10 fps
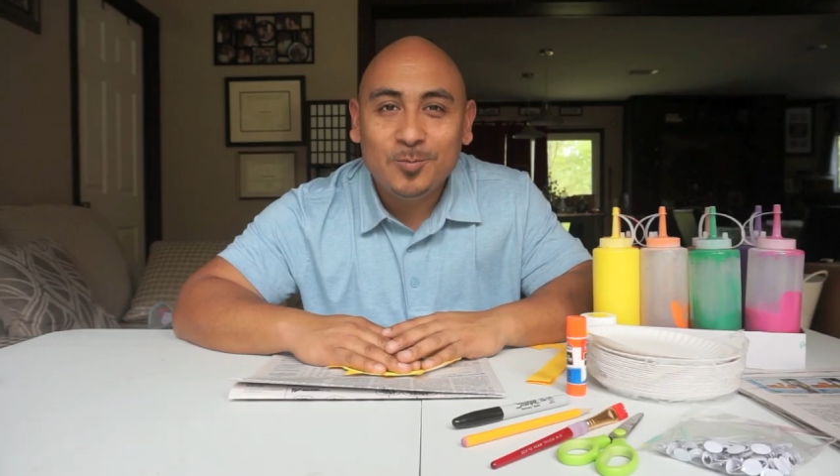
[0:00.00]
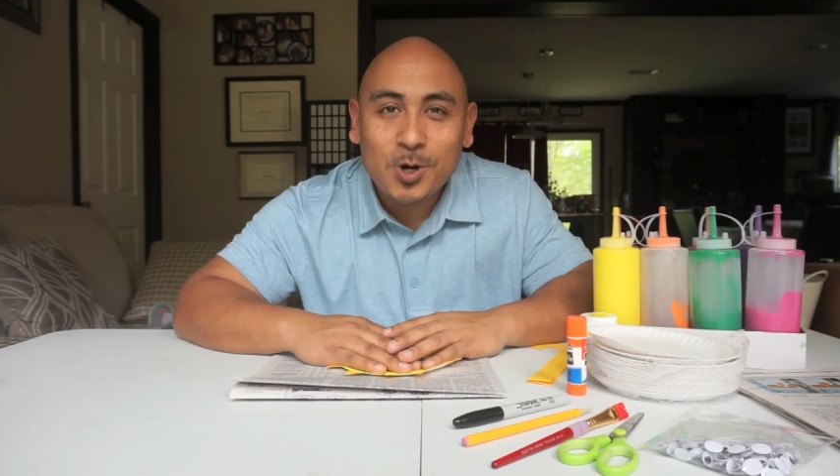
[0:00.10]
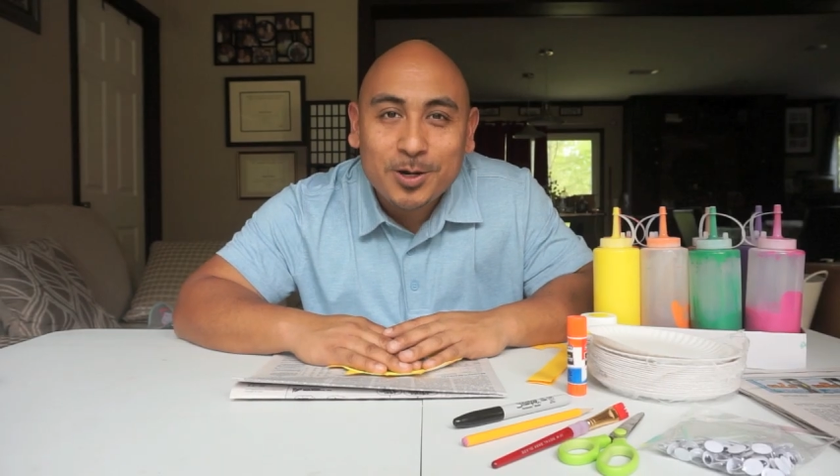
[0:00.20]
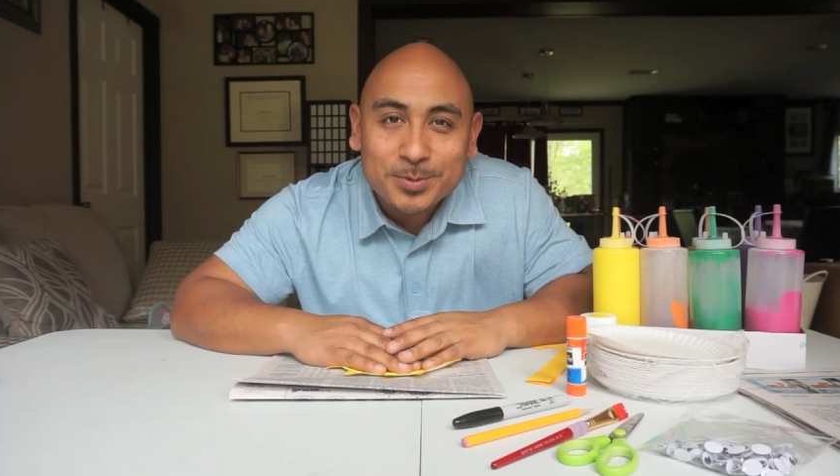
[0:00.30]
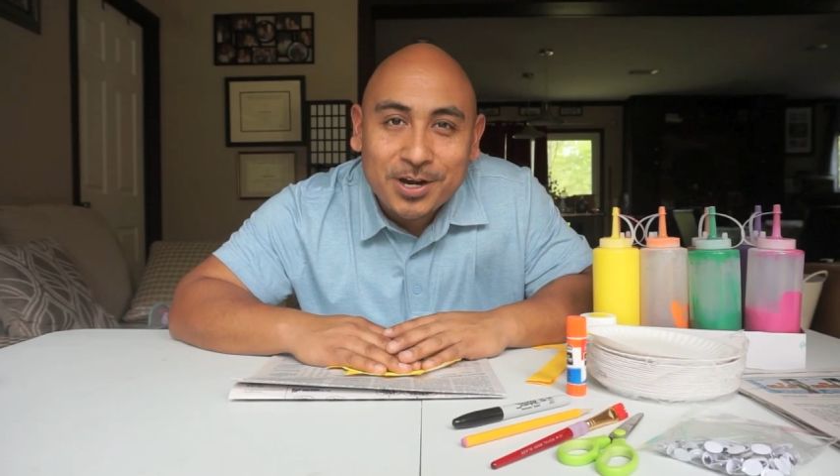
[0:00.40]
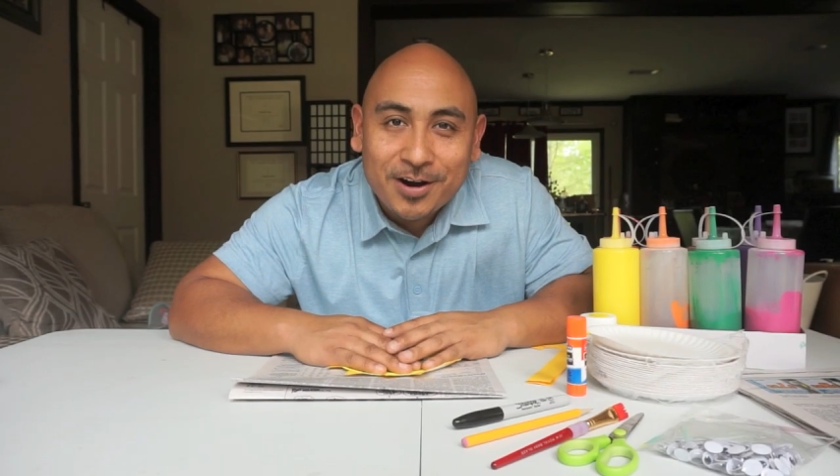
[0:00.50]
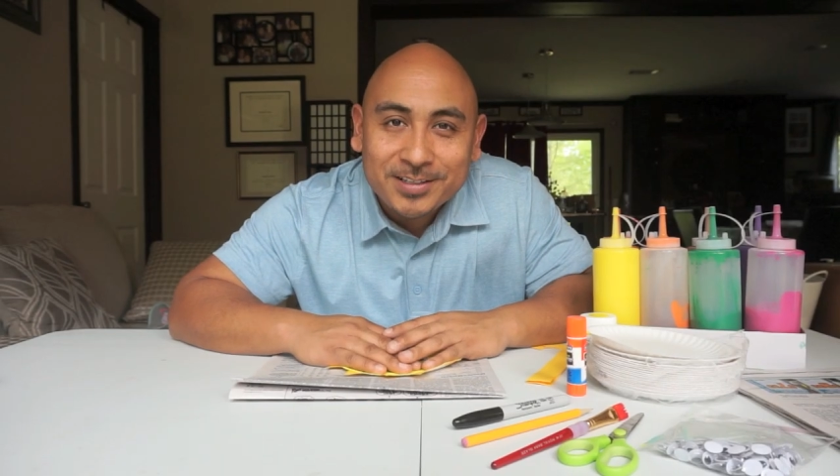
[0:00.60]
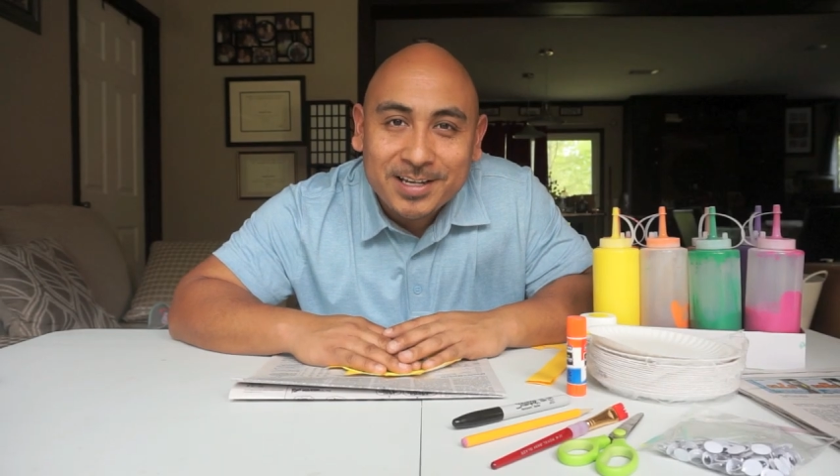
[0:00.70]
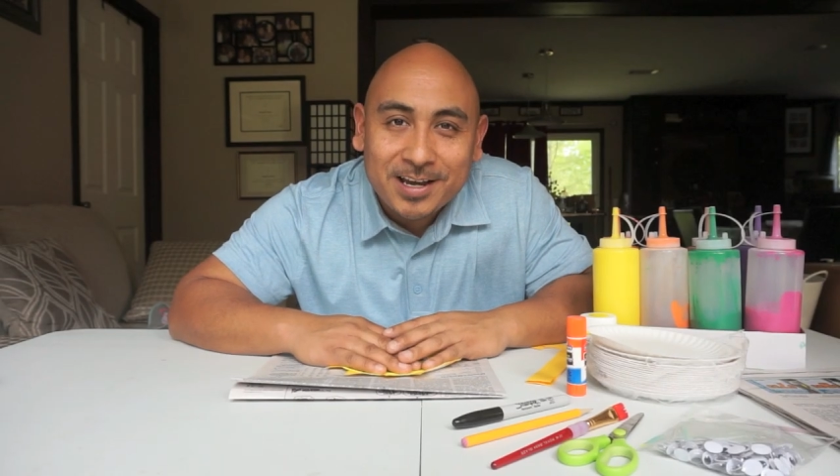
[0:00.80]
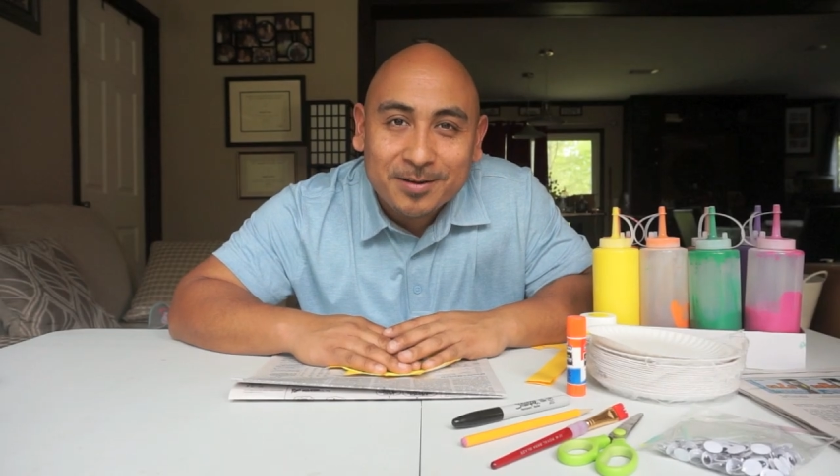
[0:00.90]
Welcome to
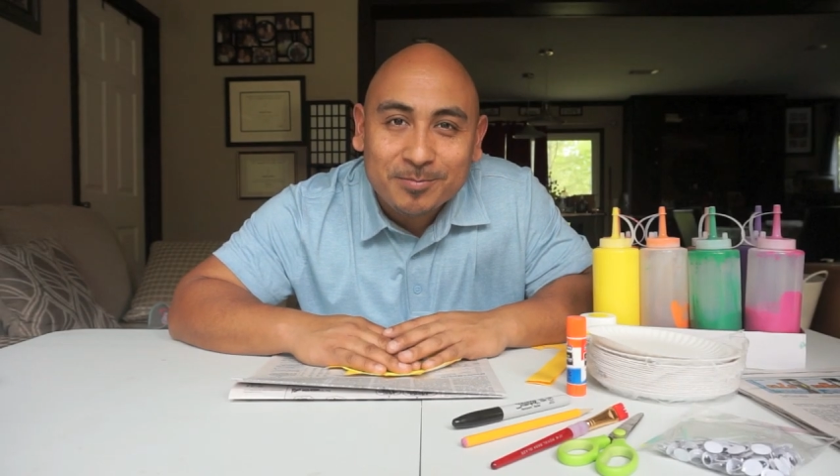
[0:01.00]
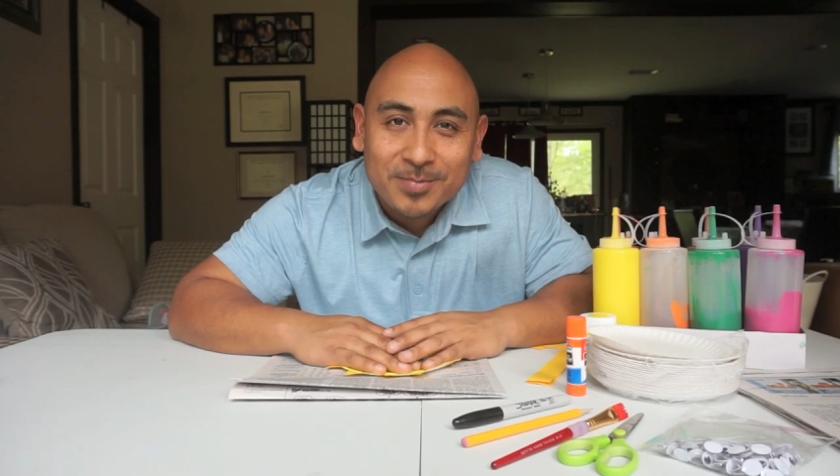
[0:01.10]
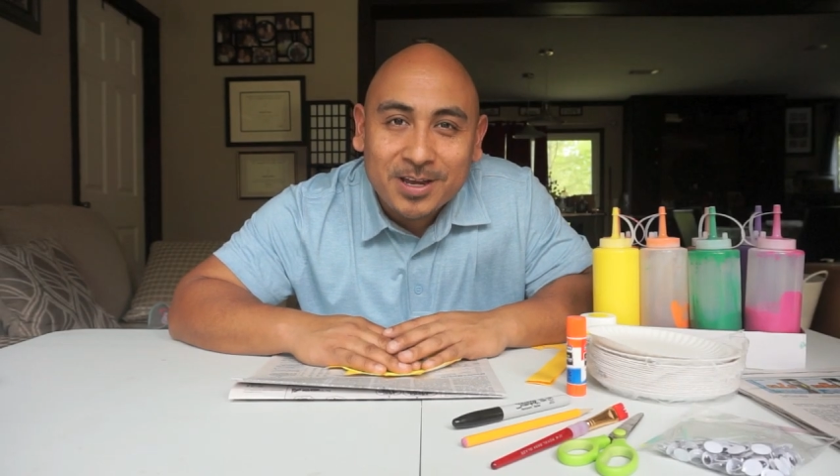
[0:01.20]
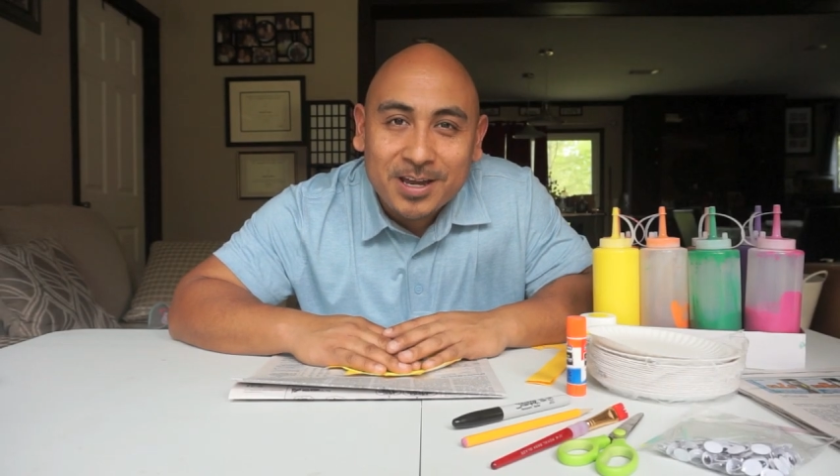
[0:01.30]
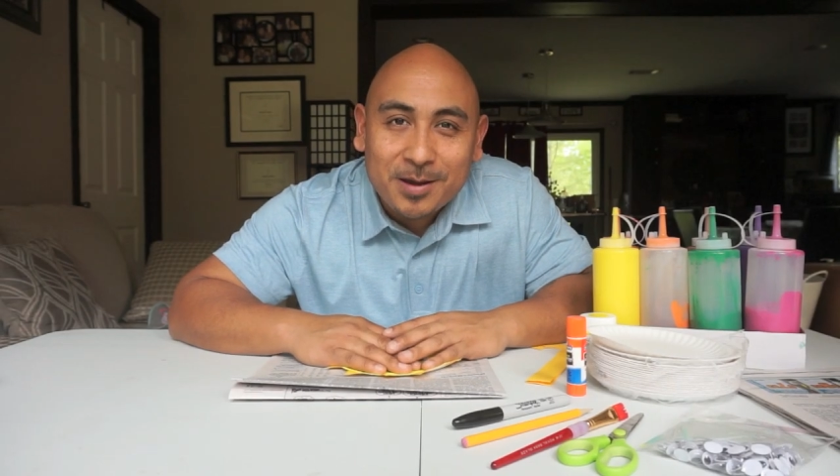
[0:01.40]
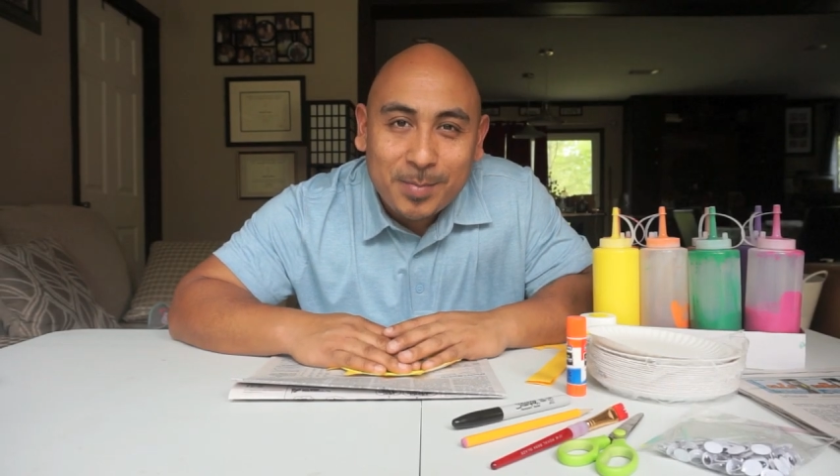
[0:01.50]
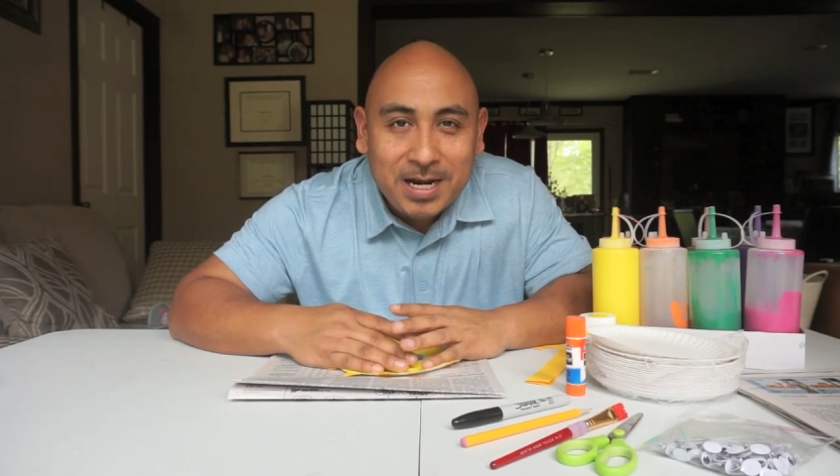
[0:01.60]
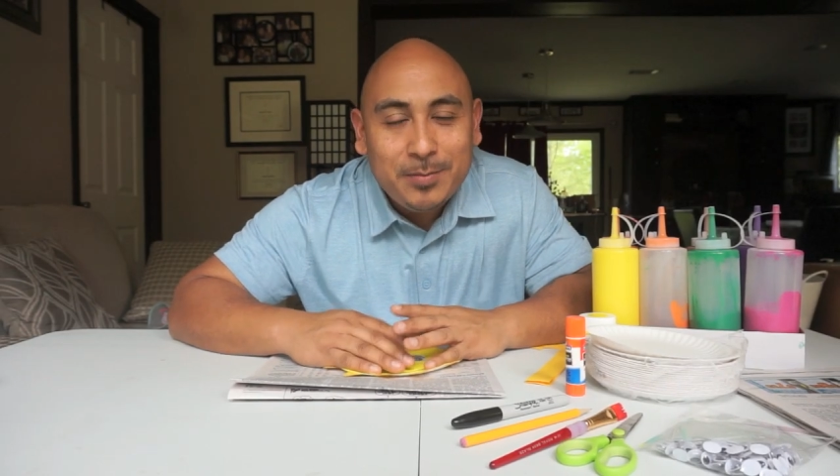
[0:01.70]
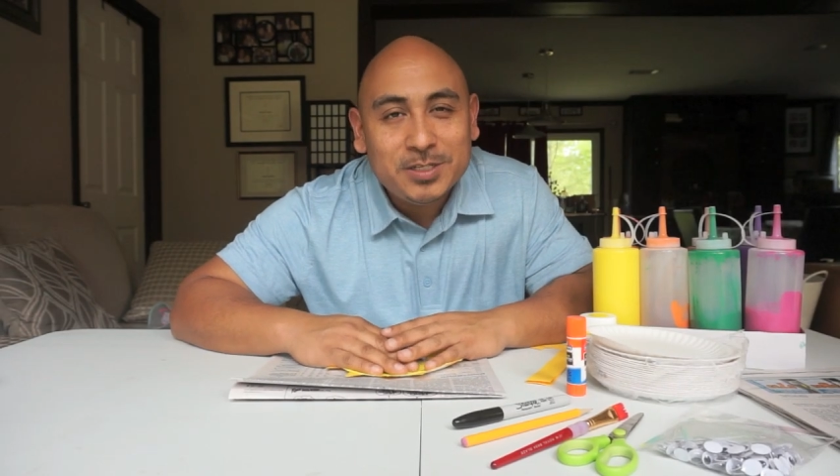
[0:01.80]
Art Time. My name